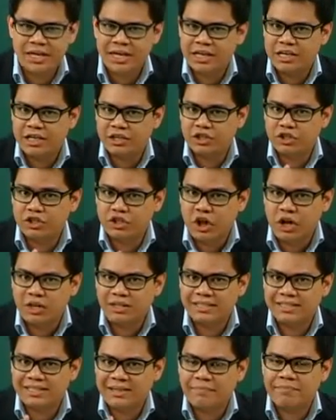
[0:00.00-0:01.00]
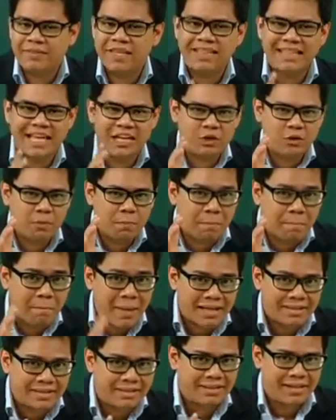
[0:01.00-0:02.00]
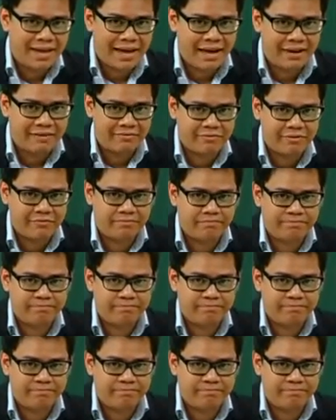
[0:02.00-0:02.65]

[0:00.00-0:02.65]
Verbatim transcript: It is not something that you must have.